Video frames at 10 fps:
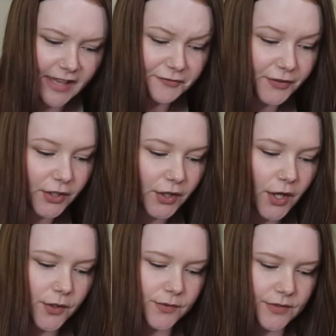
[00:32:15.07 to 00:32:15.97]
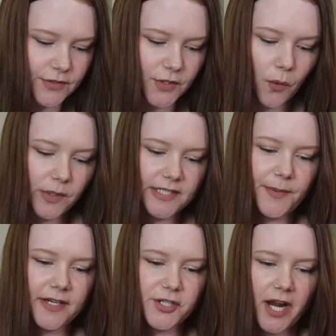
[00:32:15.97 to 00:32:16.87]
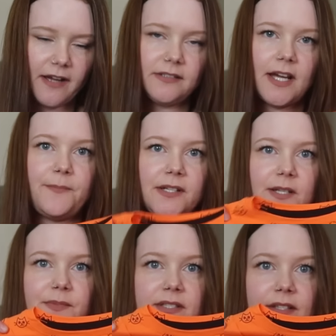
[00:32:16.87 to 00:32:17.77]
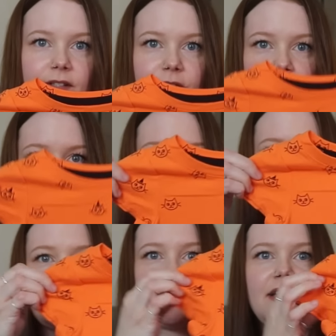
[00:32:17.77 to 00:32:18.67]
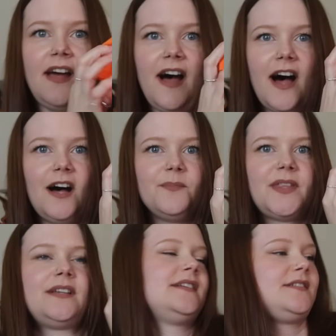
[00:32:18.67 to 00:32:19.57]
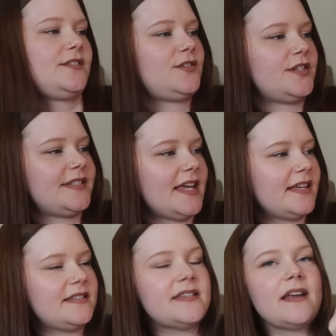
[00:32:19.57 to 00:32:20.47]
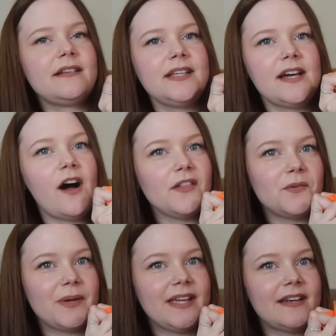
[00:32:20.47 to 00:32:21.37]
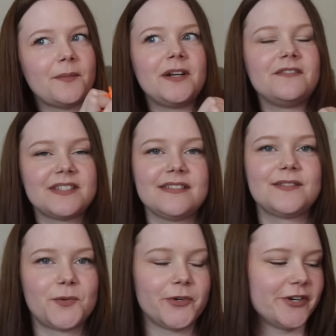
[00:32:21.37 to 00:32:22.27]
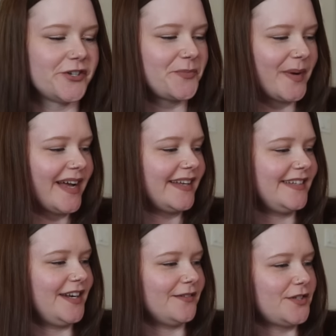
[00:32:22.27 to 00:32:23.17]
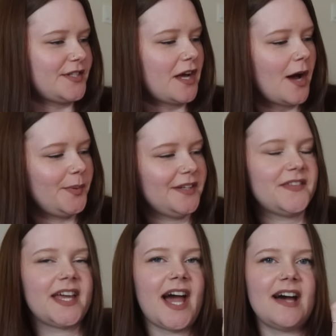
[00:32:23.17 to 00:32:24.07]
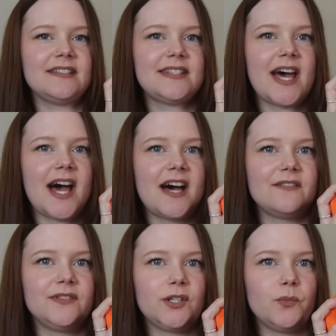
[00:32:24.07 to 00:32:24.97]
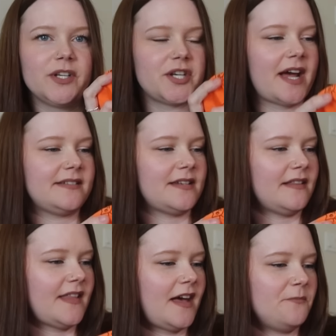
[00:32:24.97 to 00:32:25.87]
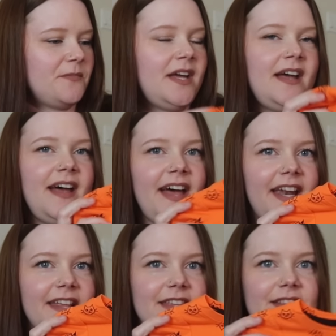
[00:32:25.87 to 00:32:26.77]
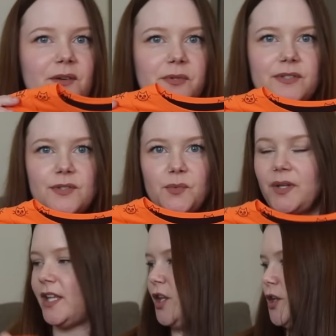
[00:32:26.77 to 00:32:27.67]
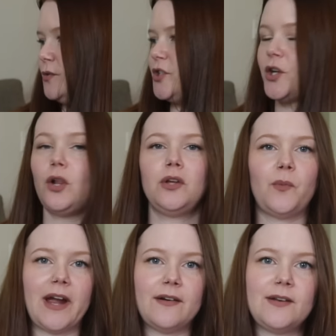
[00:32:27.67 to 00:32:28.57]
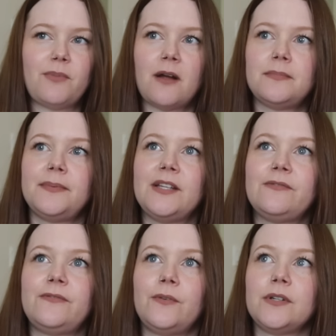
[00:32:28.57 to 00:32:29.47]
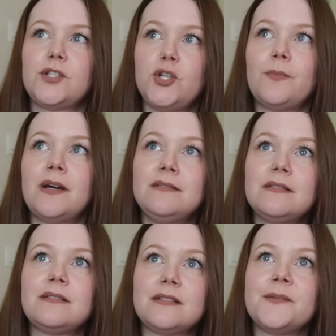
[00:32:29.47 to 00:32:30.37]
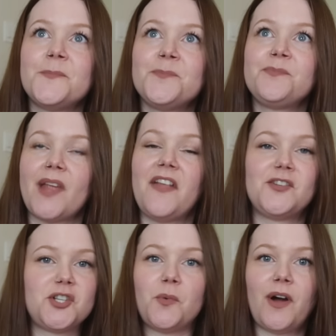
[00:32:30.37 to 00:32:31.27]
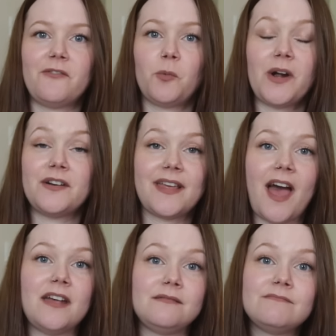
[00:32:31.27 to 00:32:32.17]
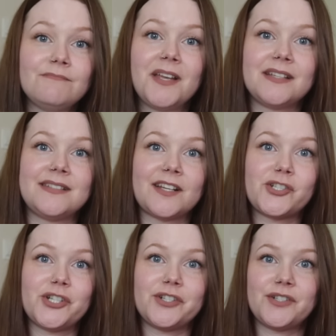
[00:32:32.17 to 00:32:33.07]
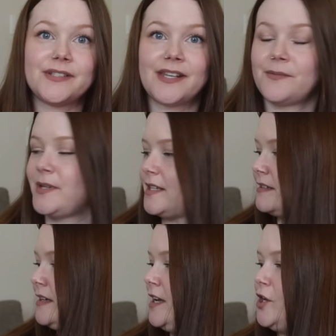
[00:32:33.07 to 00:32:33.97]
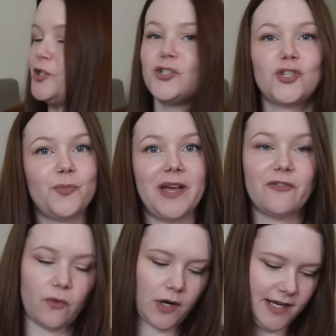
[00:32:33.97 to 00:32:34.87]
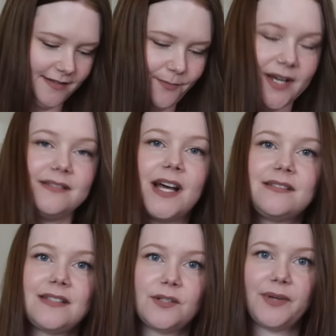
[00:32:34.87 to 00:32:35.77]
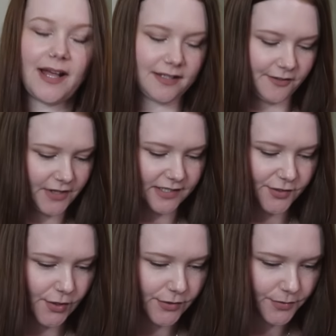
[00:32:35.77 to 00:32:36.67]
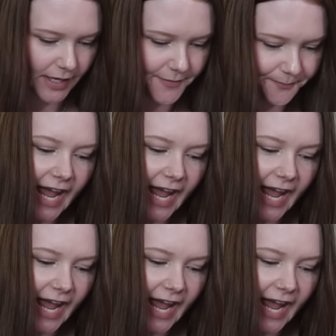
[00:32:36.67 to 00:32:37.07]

And then for clothes, so Once Upon a Child, I picked up this little shirt that is just like subtly Halloween. I mean, obviously it's orange, but you know, just a couple of the cats have little witch hats on them, and I thought that was really cute. She can only wear it probably for 2 months, and then she won't ever wear it again because next year she's gonna be too big for it. But that's the reality of kids' clothes, right?